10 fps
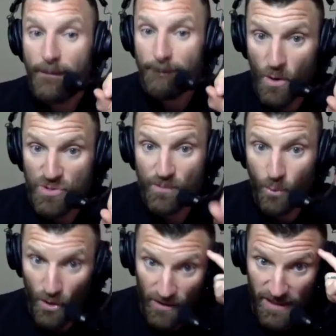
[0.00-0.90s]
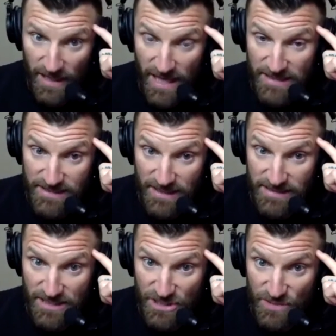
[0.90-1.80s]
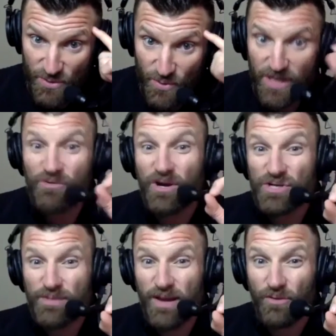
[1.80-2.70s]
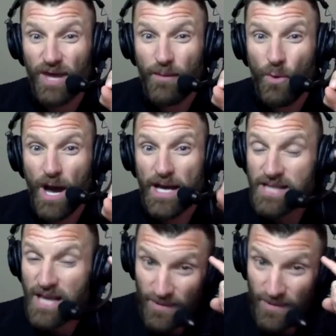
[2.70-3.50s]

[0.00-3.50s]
most importantly, the 6 inches between your ears, mental game wise,